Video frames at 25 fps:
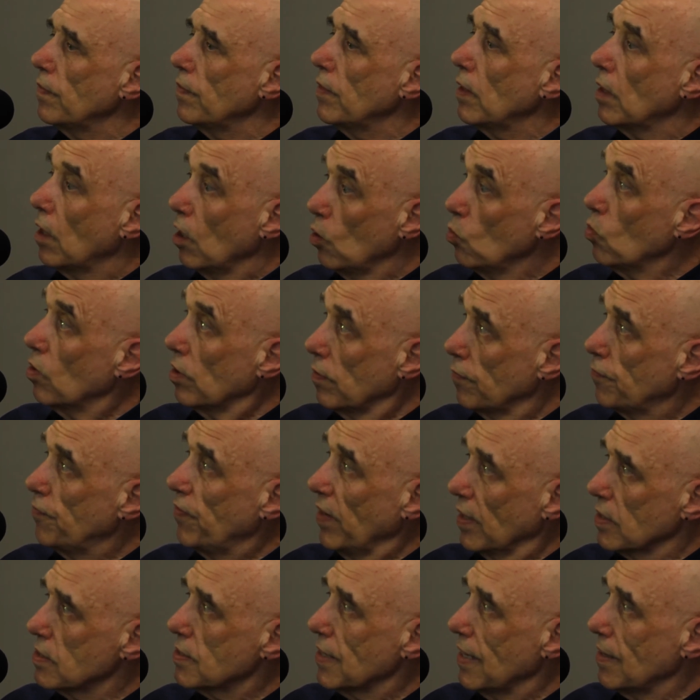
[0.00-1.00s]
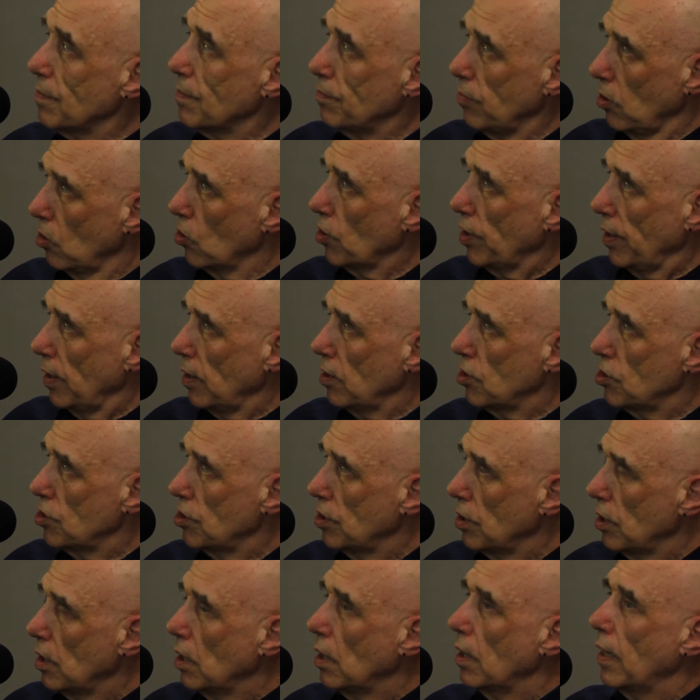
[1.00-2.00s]
then I want to fix that
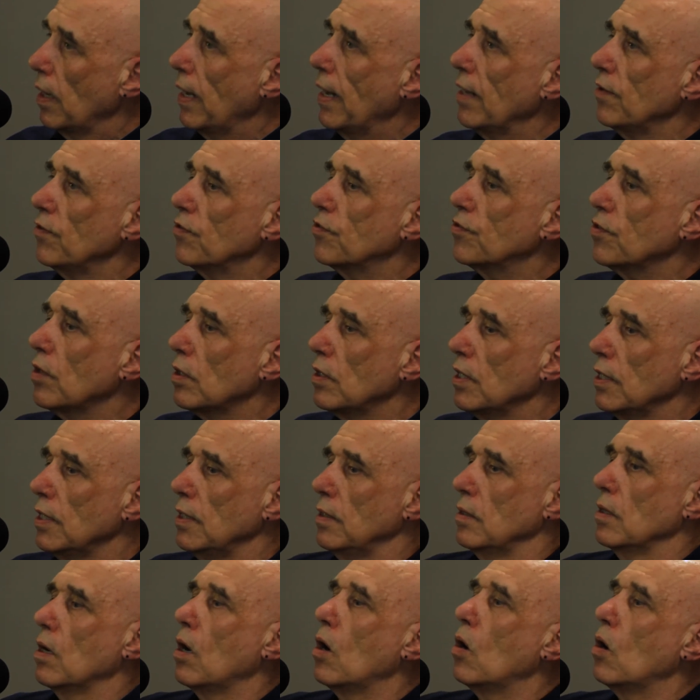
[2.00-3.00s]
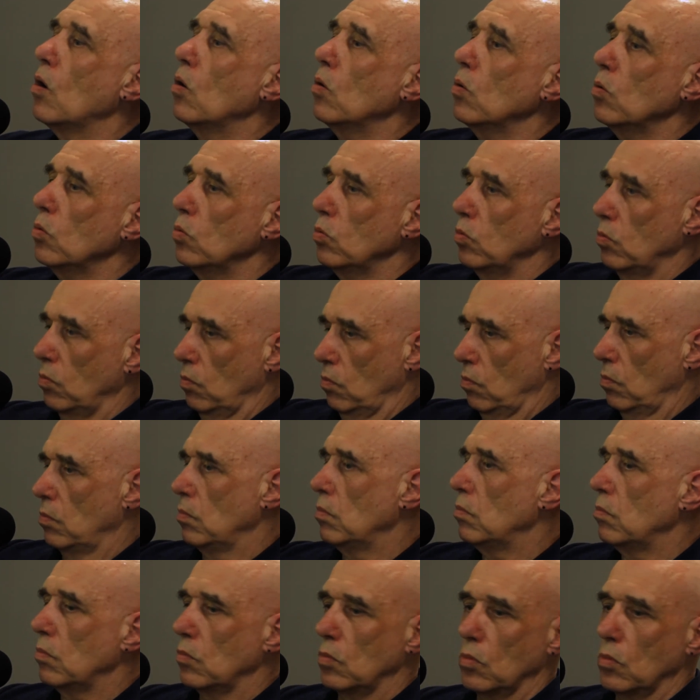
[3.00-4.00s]
blockage. And suddenly the whole
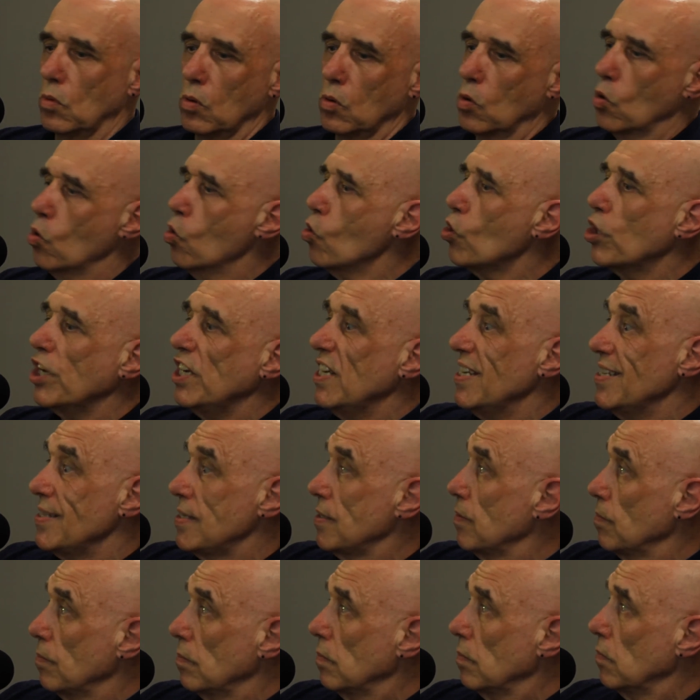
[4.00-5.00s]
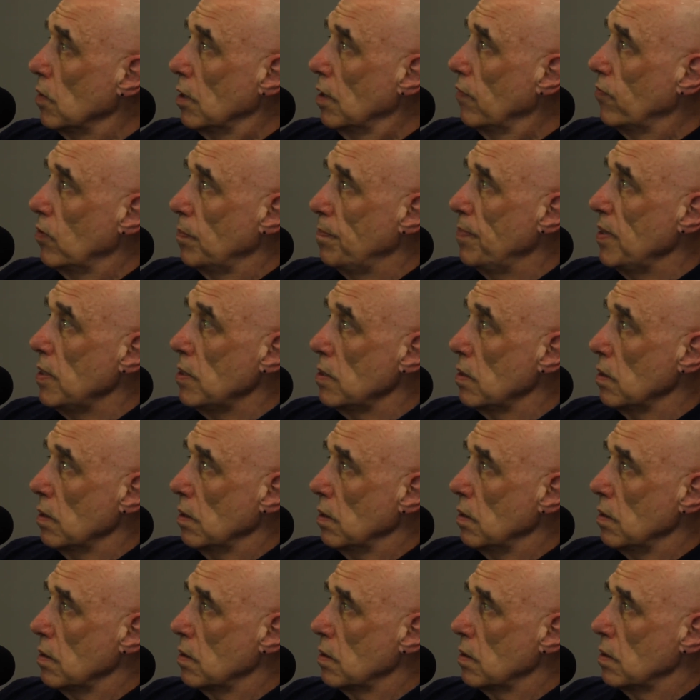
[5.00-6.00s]
organism of a
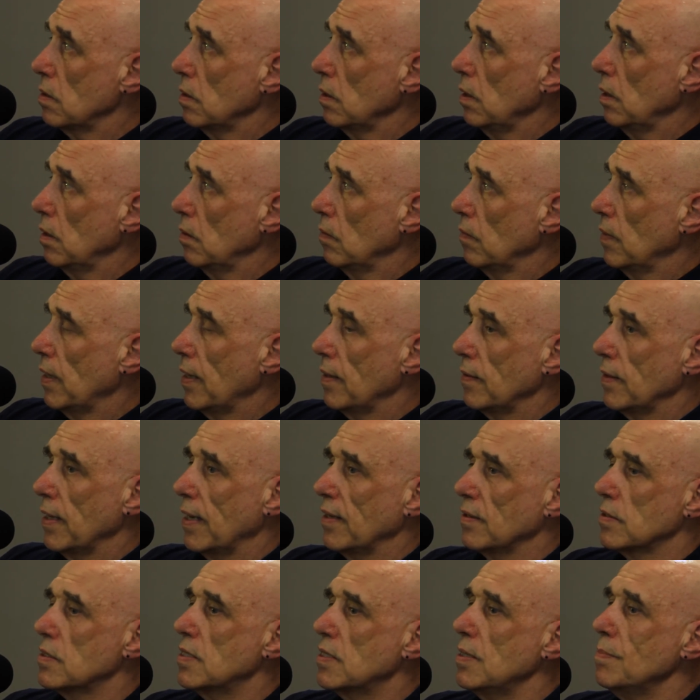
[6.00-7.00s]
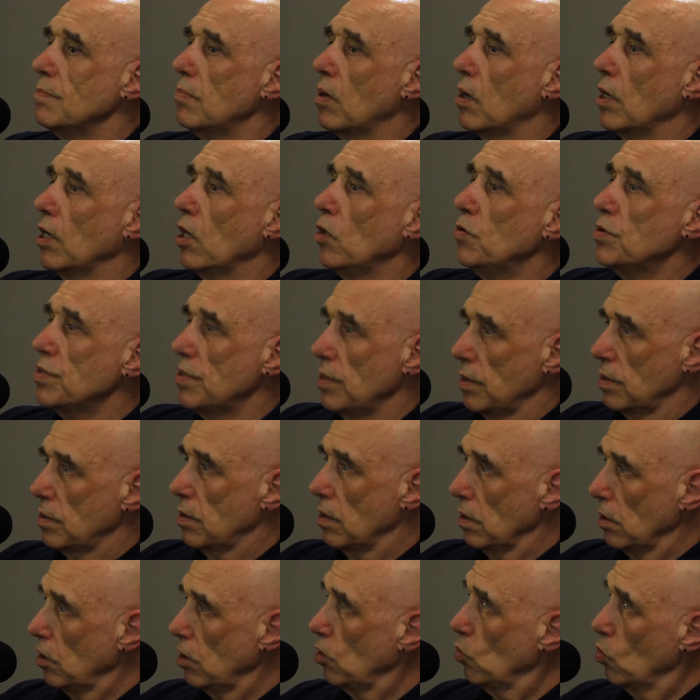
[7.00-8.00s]
business, that
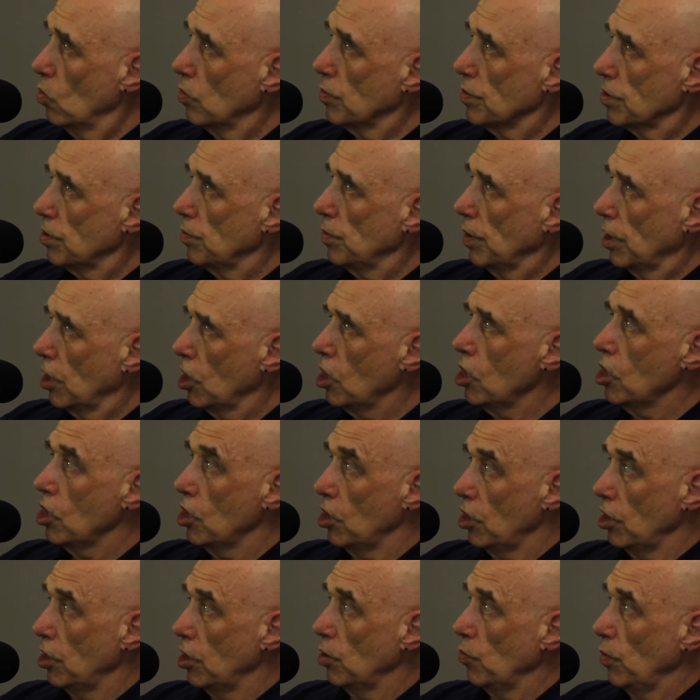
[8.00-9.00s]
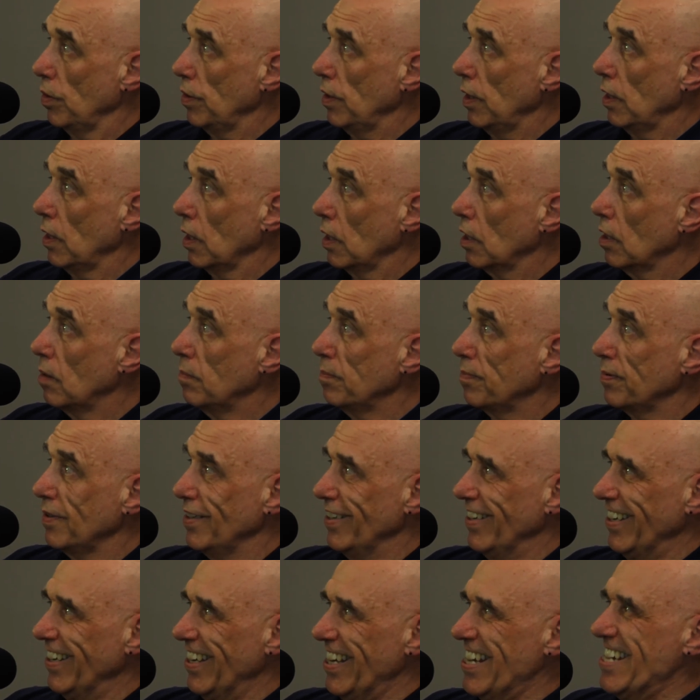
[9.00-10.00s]
symbiosis that you want to occur within a
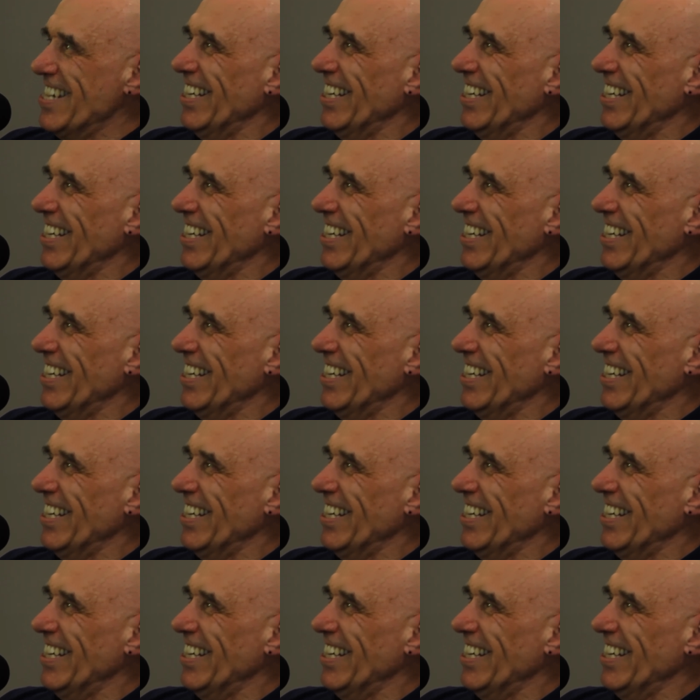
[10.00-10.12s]
company,